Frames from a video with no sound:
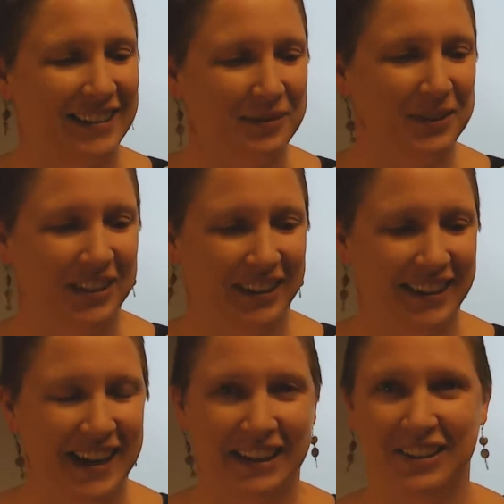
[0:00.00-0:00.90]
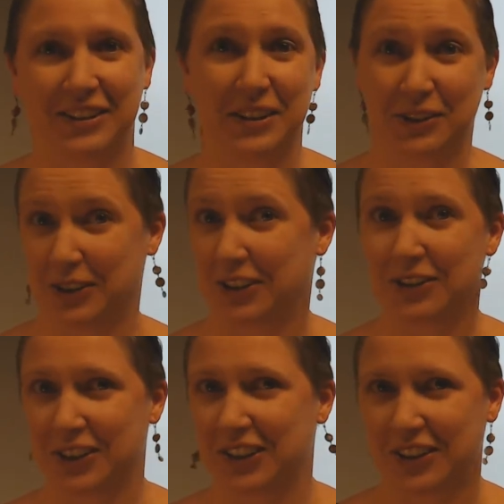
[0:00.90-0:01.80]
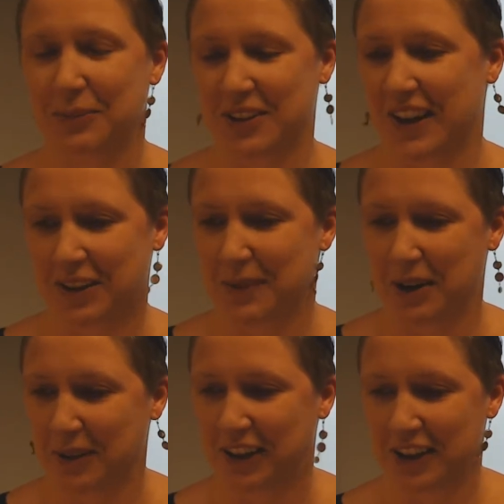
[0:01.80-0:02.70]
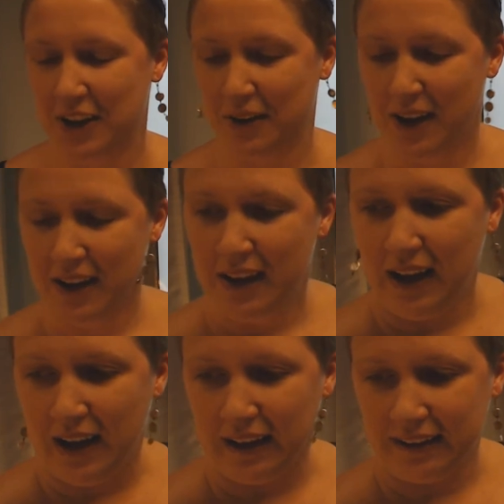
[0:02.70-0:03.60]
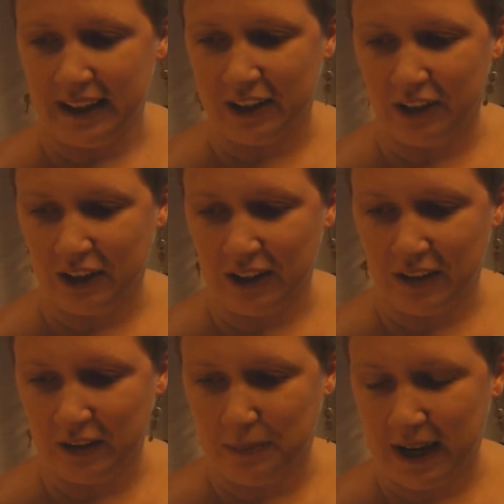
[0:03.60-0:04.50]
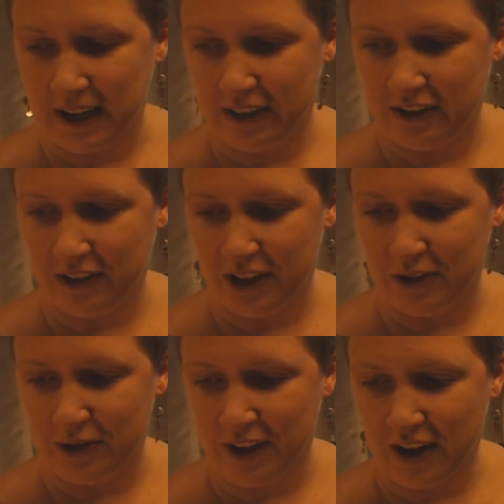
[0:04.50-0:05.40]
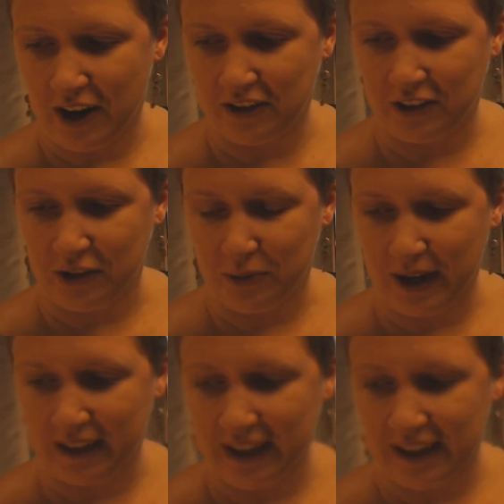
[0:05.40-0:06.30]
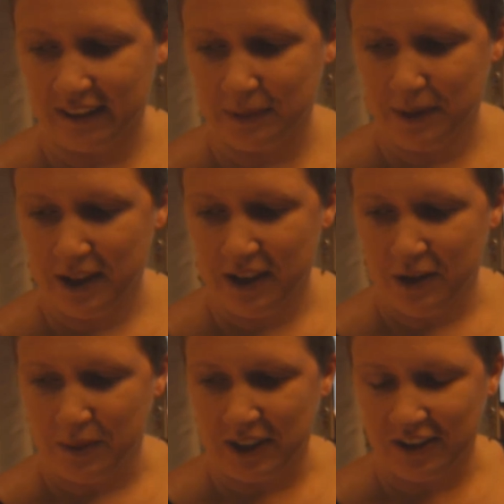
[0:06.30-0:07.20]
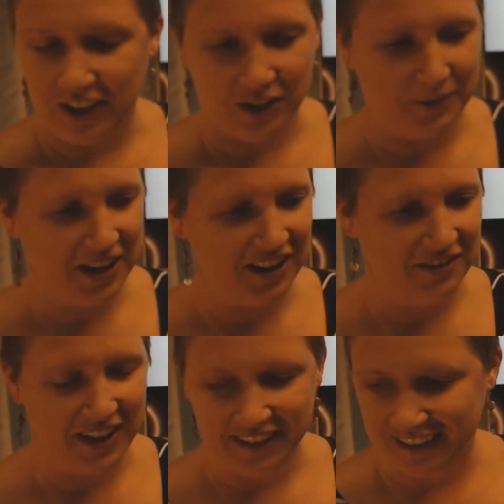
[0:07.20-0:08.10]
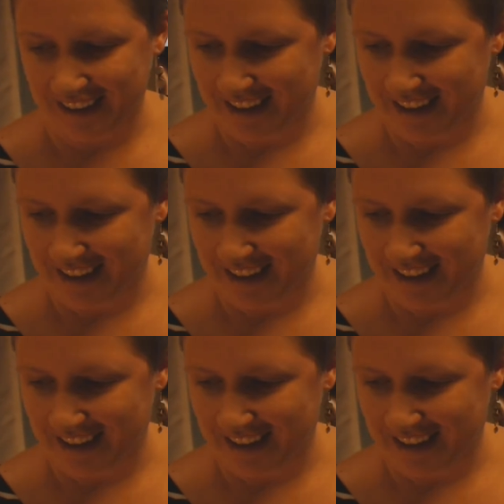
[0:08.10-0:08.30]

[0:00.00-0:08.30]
them to connect you, introduce you to someone that you might want to know. Take a look at this page, see who they are so you'll recognize them when you see them in our events.